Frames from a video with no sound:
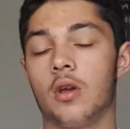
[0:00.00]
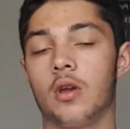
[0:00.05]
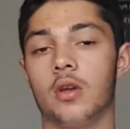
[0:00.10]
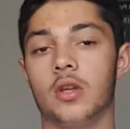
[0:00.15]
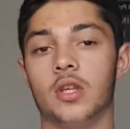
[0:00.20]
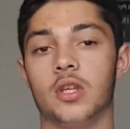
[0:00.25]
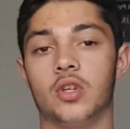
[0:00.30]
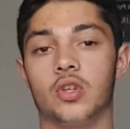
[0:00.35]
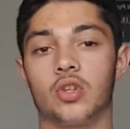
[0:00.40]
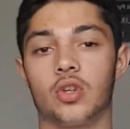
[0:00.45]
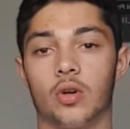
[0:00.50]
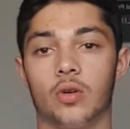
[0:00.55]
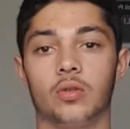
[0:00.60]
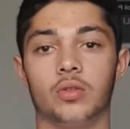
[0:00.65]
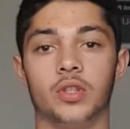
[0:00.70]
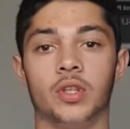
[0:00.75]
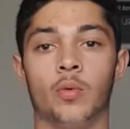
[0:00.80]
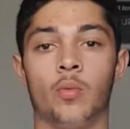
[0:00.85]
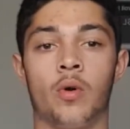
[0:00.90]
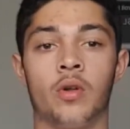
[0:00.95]

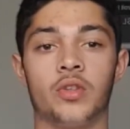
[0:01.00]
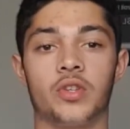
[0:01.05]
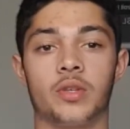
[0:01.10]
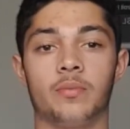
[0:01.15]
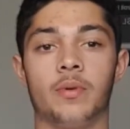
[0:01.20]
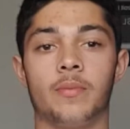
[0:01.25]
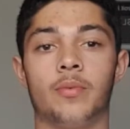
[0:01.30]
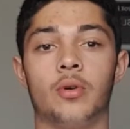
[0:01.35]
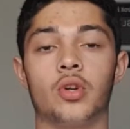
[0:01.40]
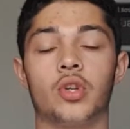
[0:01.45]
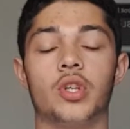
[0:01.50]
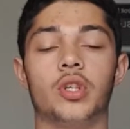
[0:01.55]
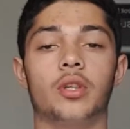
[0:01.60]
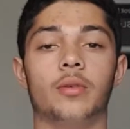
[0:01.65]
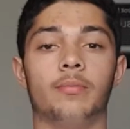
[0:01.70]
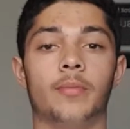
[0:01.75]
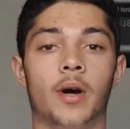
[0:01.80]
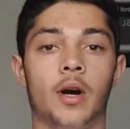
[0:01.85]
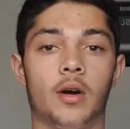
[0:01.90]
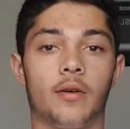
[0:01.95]
You want to be pushing the
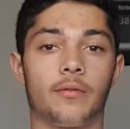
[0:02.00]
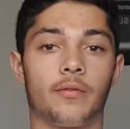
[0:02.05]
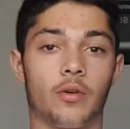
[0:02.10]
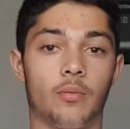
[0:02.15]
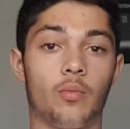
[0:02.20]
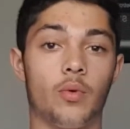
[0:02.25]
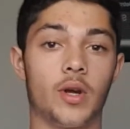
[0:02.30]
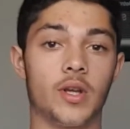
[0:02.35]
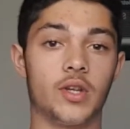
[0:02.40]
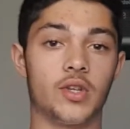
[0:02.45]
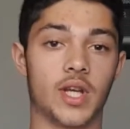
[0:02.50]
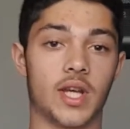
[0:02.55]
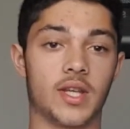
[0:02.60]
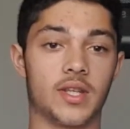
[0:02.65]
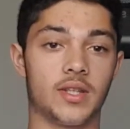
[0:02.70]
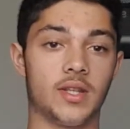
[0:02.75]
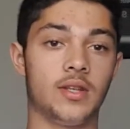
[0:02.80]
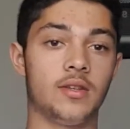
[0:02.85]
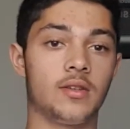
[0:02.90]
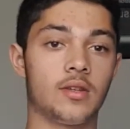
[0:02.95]
bar from where your chest
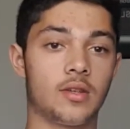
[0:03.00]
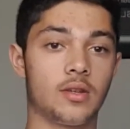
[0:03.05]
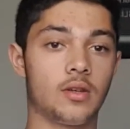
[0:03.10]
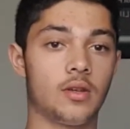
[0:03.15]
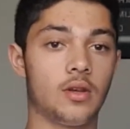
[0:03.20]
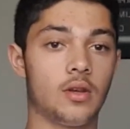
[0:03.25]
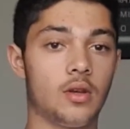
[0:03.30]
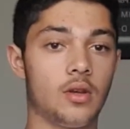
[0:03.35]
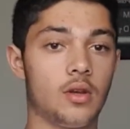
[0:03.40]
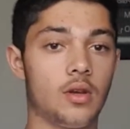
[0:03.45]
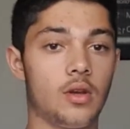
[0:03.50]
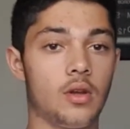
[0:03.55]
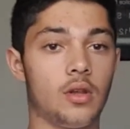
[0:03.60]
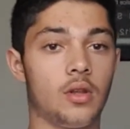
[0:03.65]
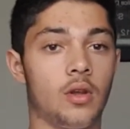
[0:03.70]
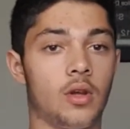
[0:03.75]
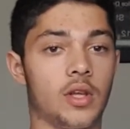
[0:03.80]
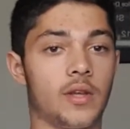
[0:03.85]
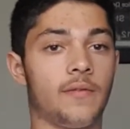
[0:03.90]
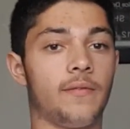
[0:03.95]
is,
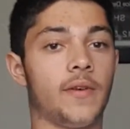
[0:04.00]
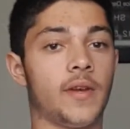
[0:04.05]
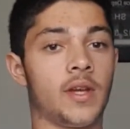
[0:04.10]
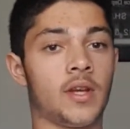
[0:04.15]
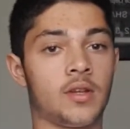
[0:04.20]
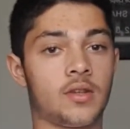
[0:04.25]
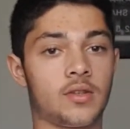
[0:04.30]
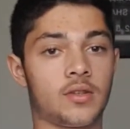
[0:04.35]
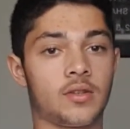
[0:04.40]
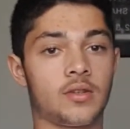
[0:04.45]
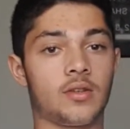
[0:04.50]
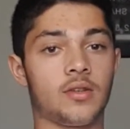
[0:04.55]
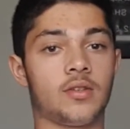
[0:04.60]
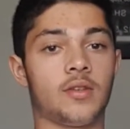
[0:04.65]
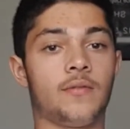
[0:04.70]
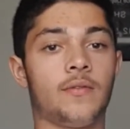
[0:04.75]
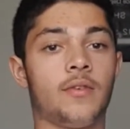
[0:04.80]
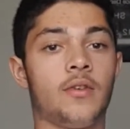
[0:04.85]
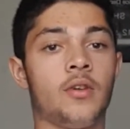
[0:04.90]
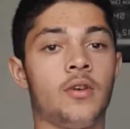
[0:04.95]
not your face, because
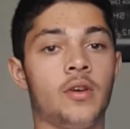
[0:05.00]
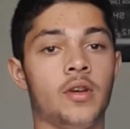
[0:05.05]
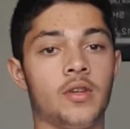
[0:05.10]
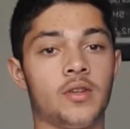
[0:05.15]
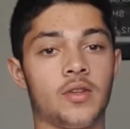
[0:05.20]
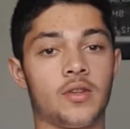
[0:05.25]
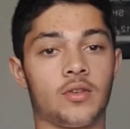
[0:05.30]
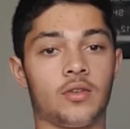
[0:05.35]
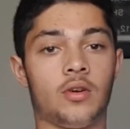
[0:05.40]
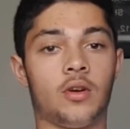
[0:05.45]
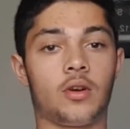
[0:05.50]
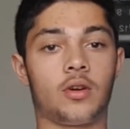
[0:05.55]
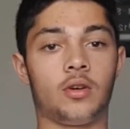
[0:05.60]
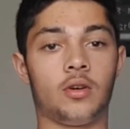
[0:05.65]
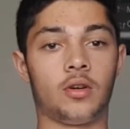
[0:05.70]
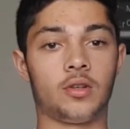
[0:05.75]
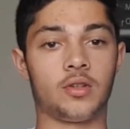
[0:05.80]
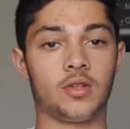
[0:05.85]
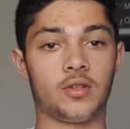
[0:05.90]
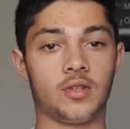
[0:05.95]
if you notice, it's a lot
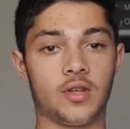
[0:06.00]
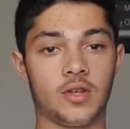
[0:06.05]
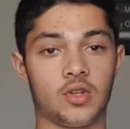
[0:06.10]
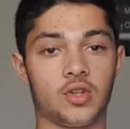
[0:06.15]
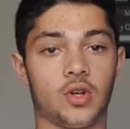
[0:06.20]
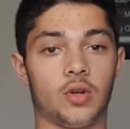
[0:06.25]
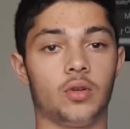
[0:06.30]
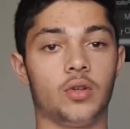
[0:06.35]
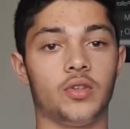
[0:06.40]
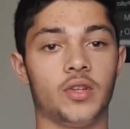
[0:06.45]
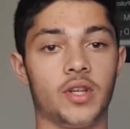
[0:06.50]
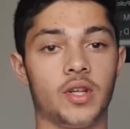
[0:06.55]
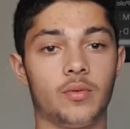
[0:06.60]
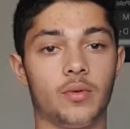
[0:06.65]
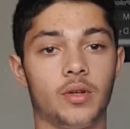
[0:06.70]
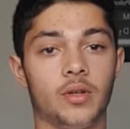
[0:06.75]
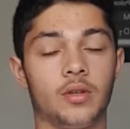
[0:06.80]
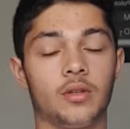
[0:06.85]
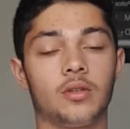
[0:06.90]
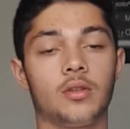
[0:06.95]
closer to your shoulders
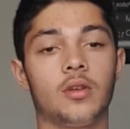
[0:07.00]
anyway.